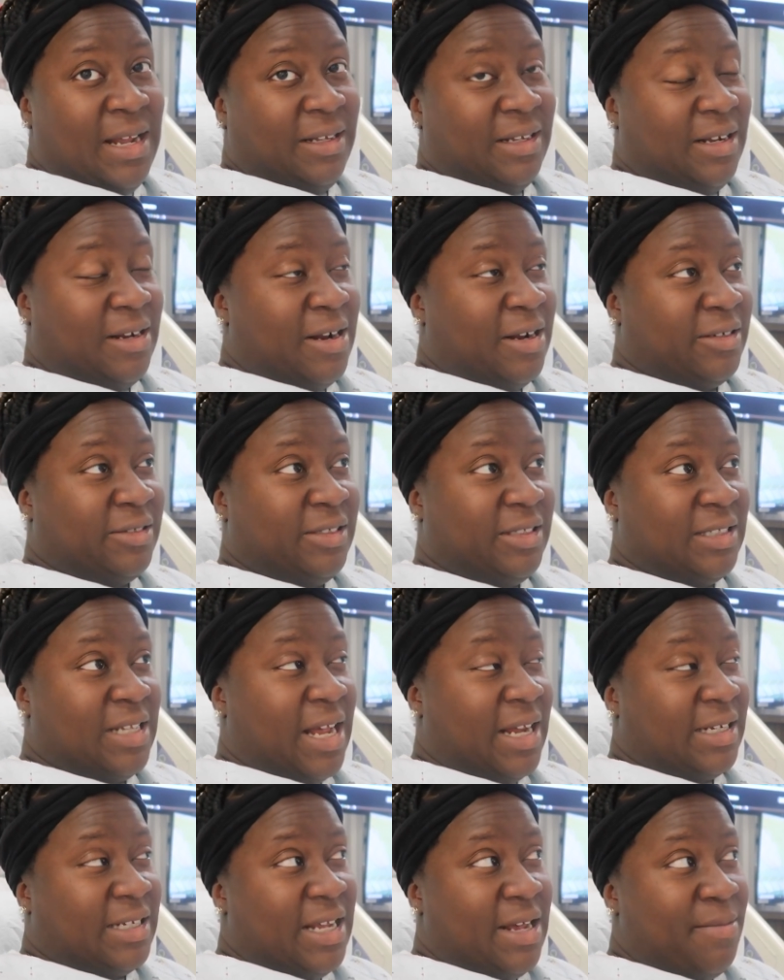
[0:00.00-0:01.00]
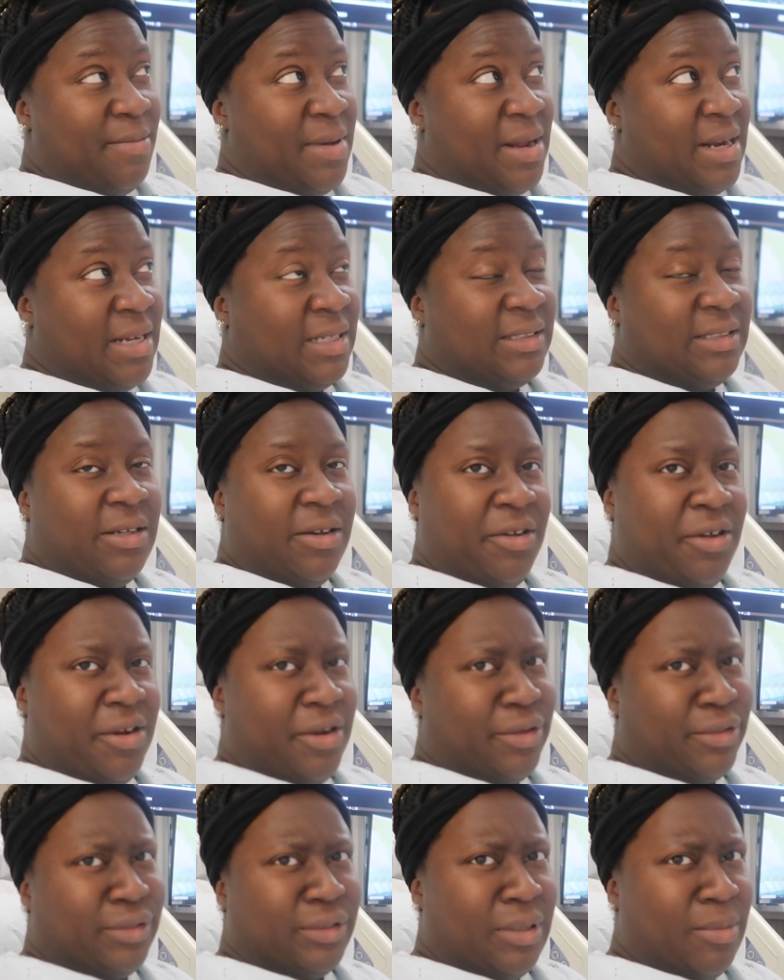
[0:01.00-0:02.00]
The nurse is like 10 minutes, so you
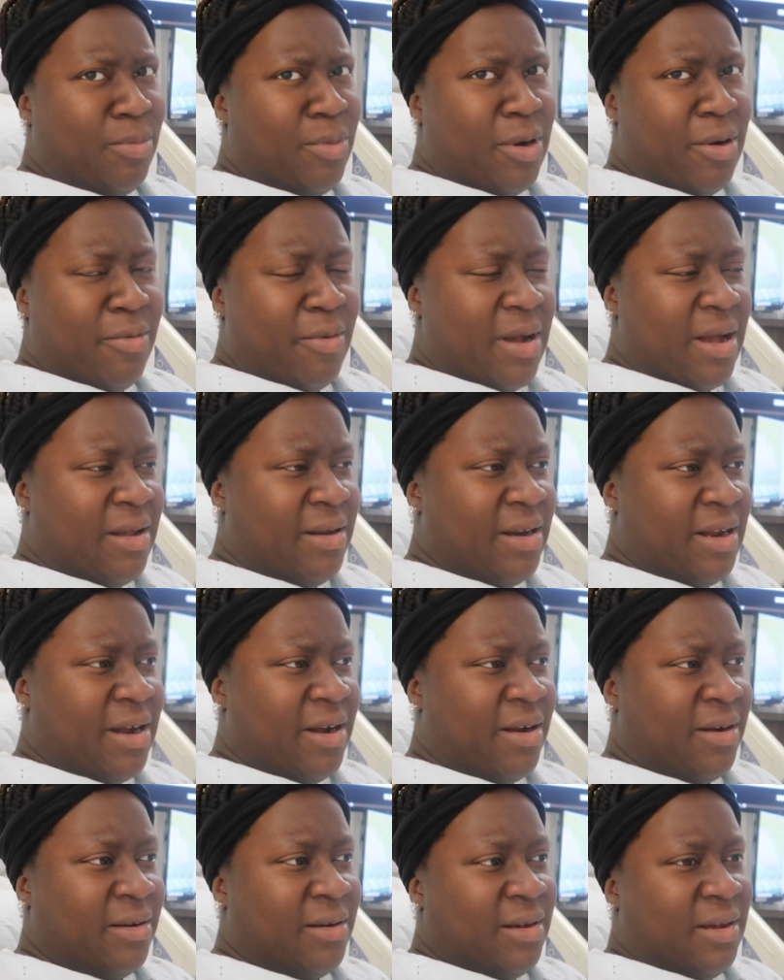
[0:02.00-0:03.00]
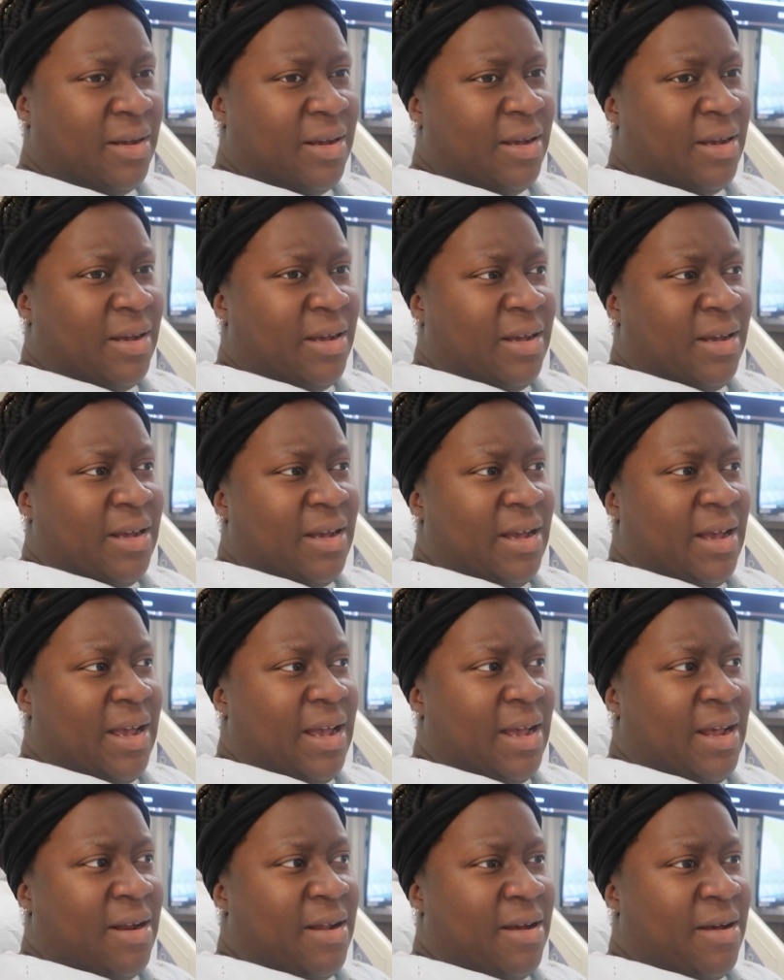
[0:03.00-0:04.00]
know, somewhere around there.
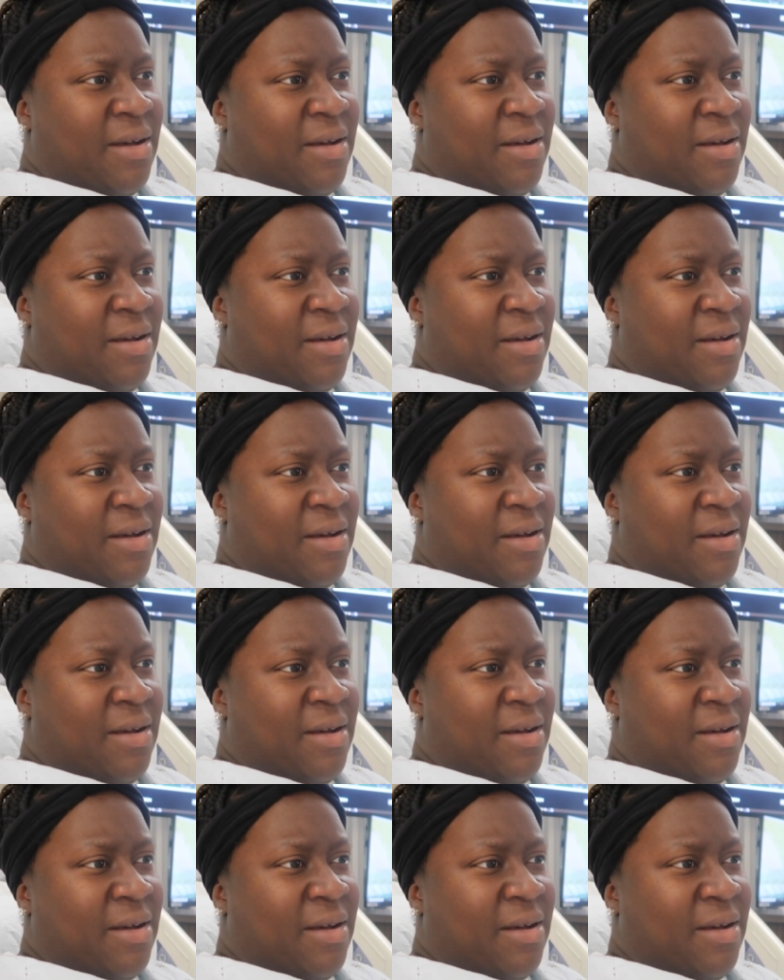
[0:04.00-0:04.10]
And